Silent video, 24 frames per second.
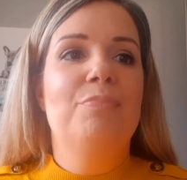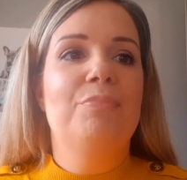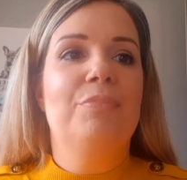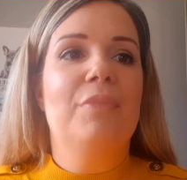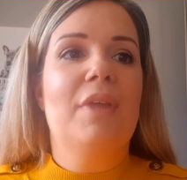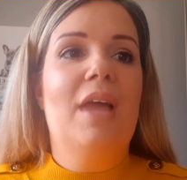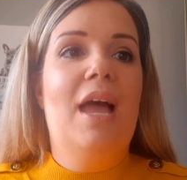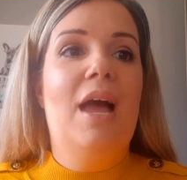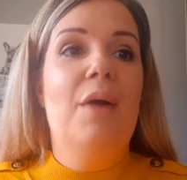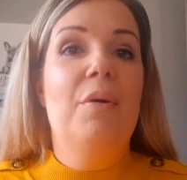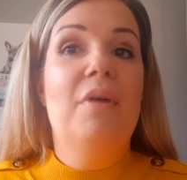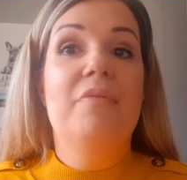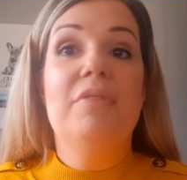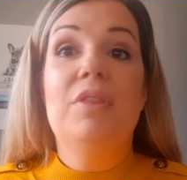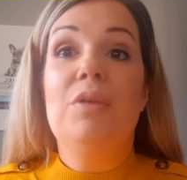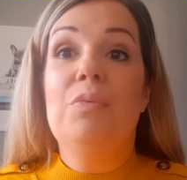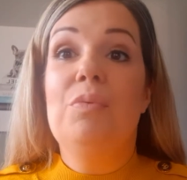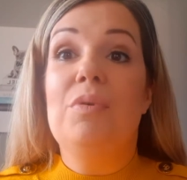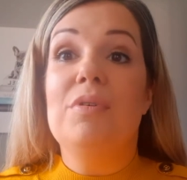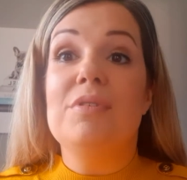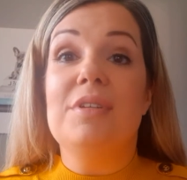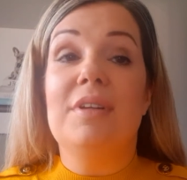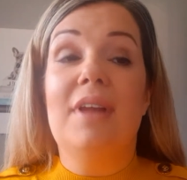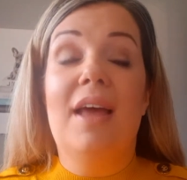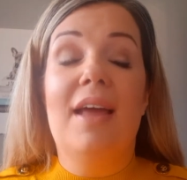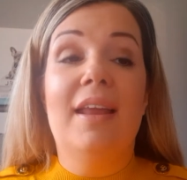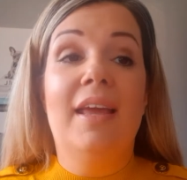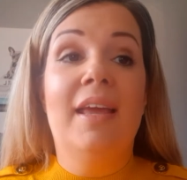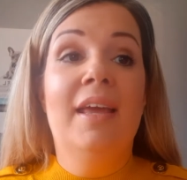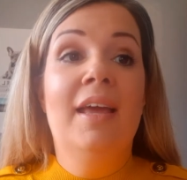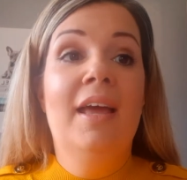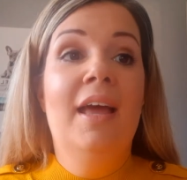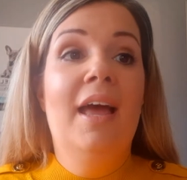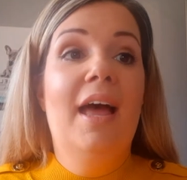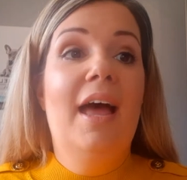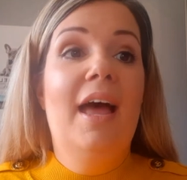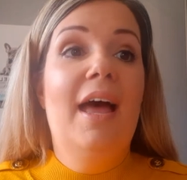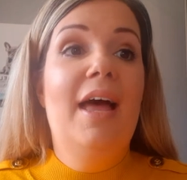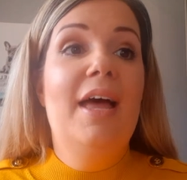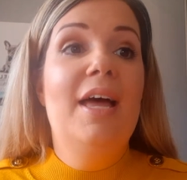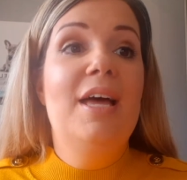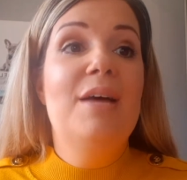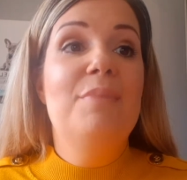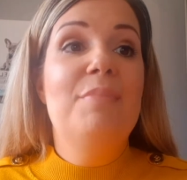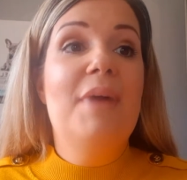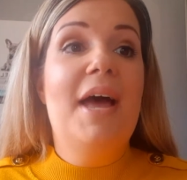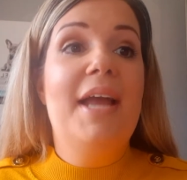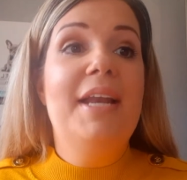However, there wasn't any.
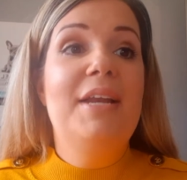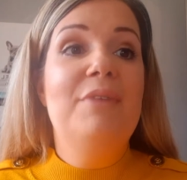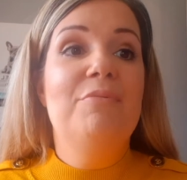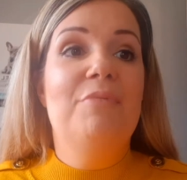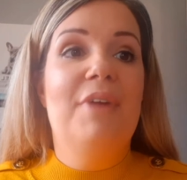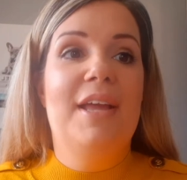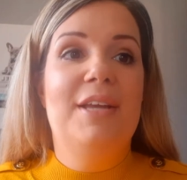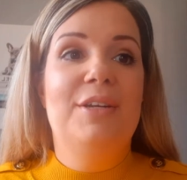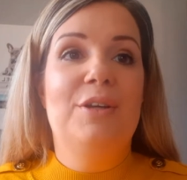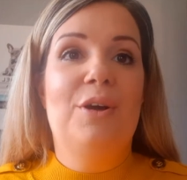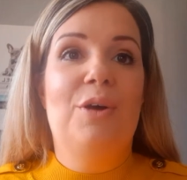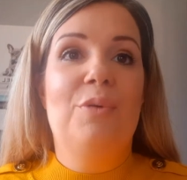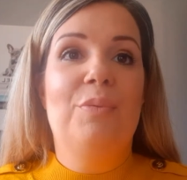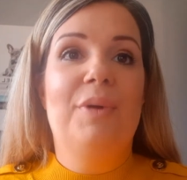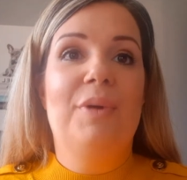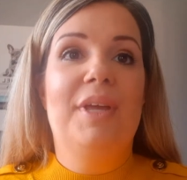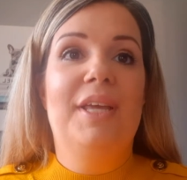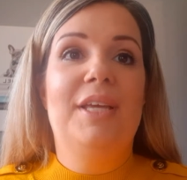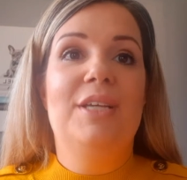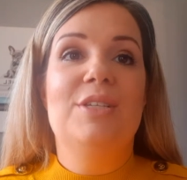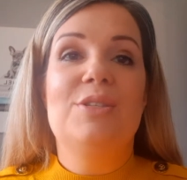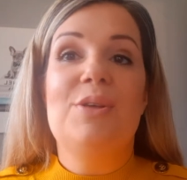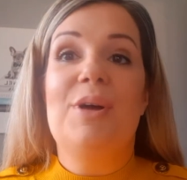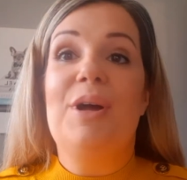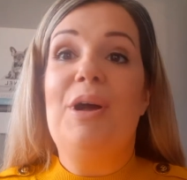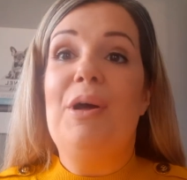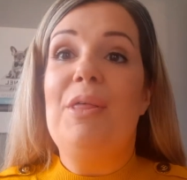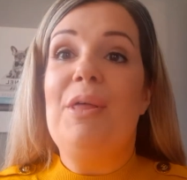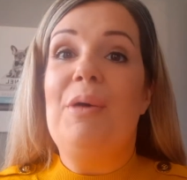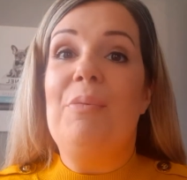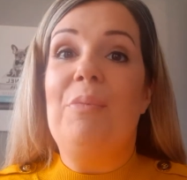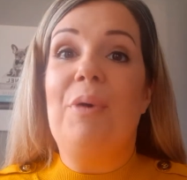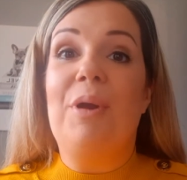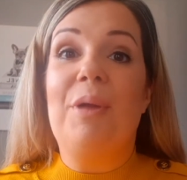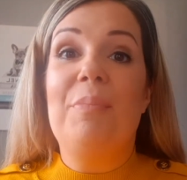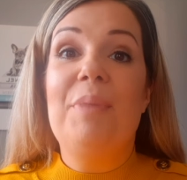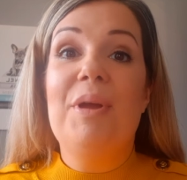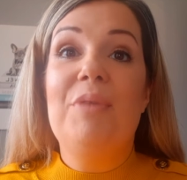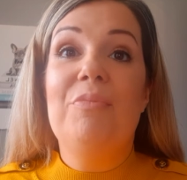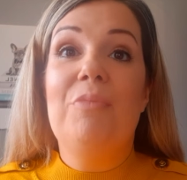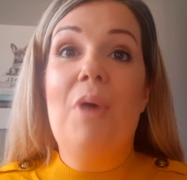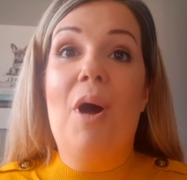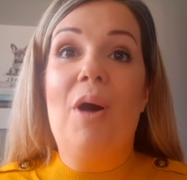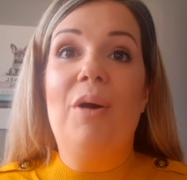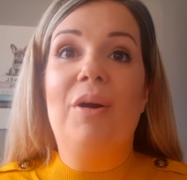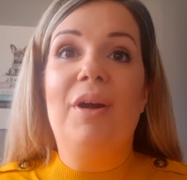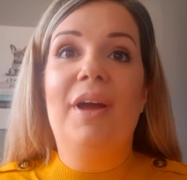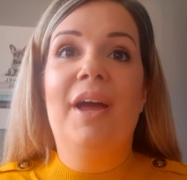And it rained all week, so I got that one a bit
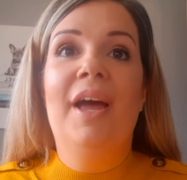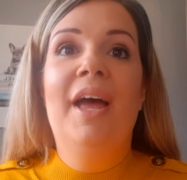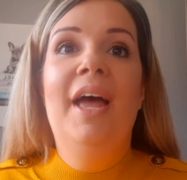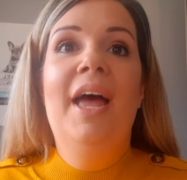wrong.